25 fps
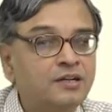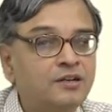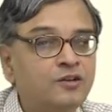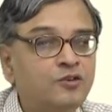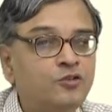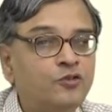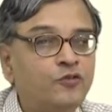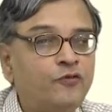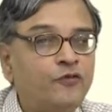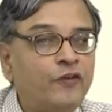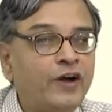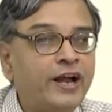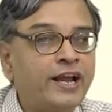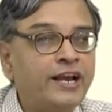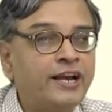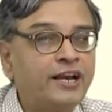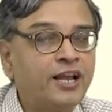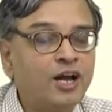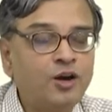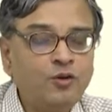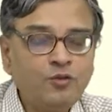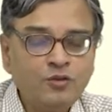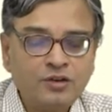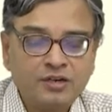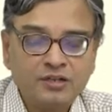to find
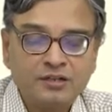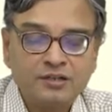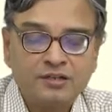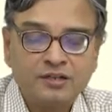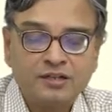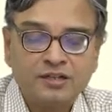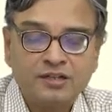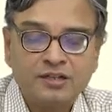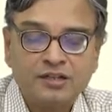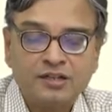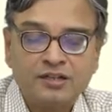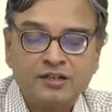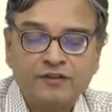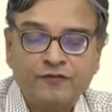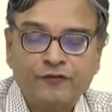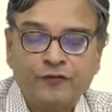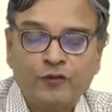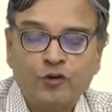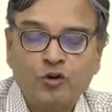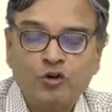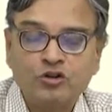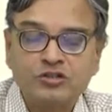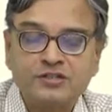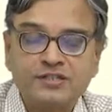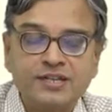out
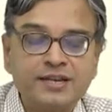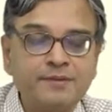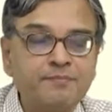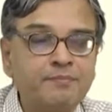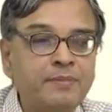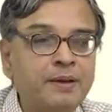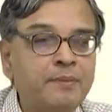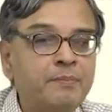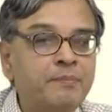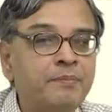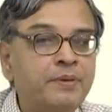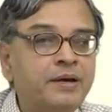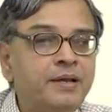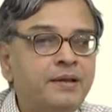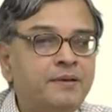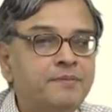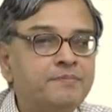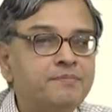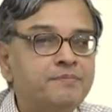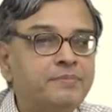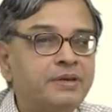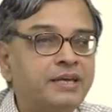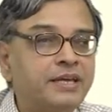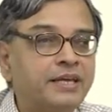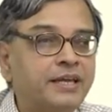force in member
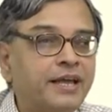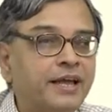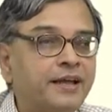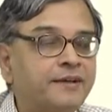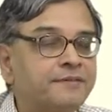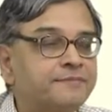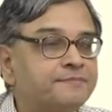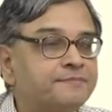D K.